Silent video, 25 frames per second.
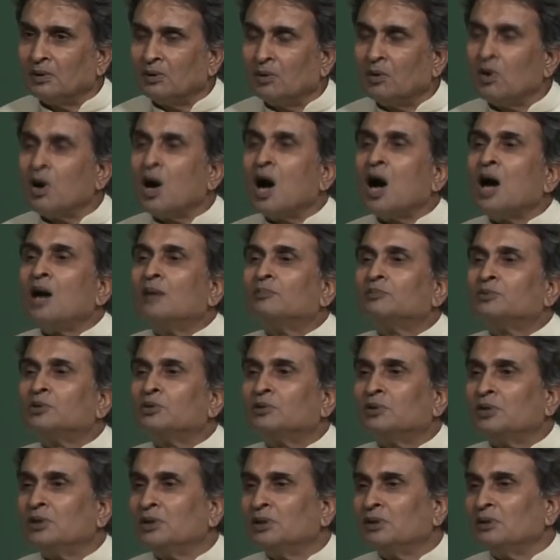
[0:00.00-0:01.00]
No harm
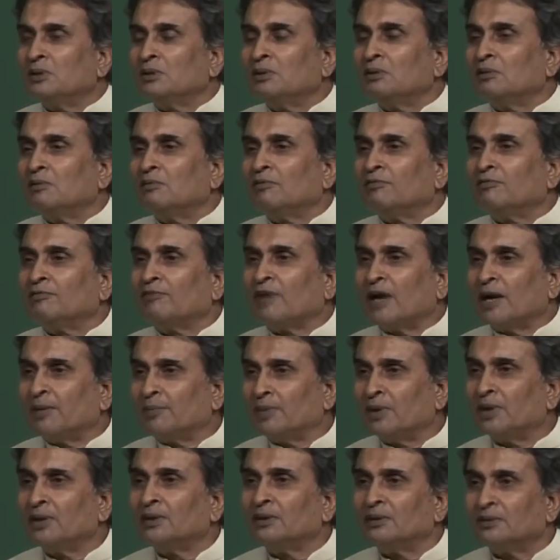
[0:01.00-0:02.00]
to the
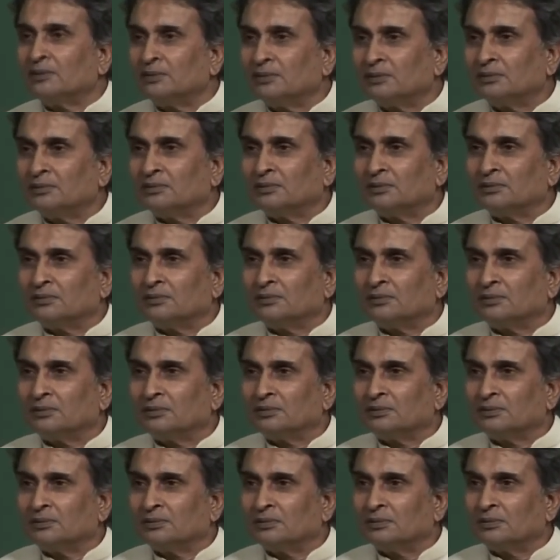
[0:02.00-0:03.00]
fiber.
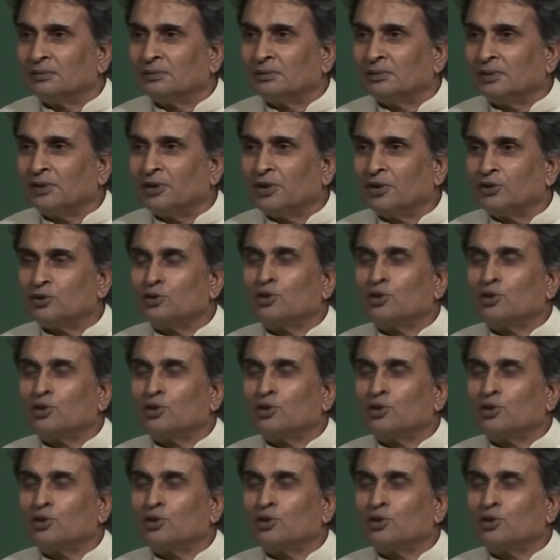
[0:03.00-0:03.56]
It